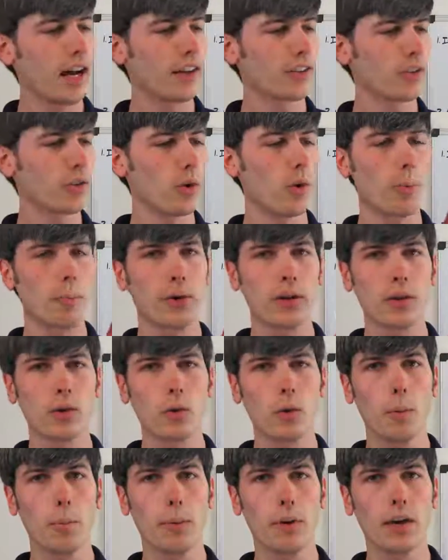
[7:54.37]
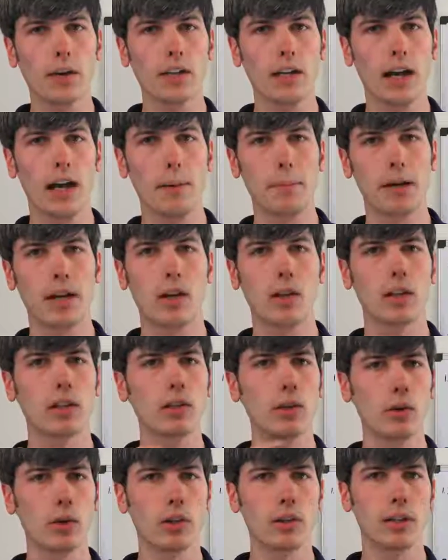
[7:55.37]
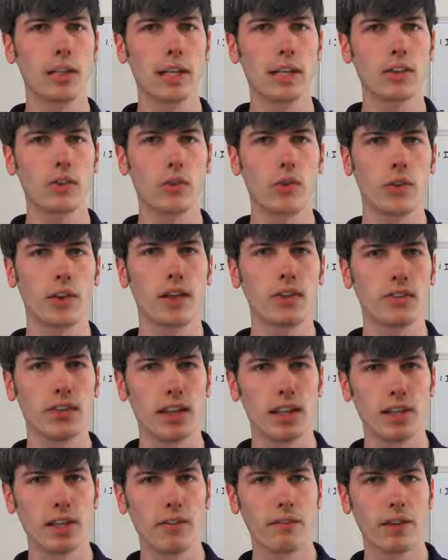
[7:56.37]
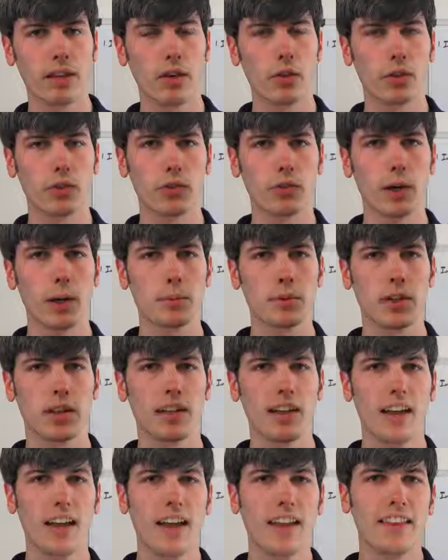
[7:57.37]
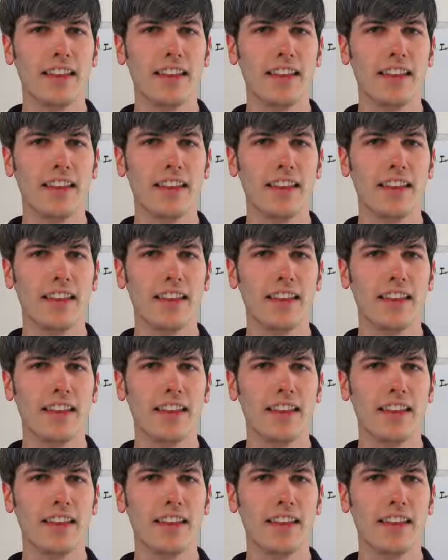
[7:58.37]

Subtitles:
So a pretty cool book, and I'll include a link to this in the video description.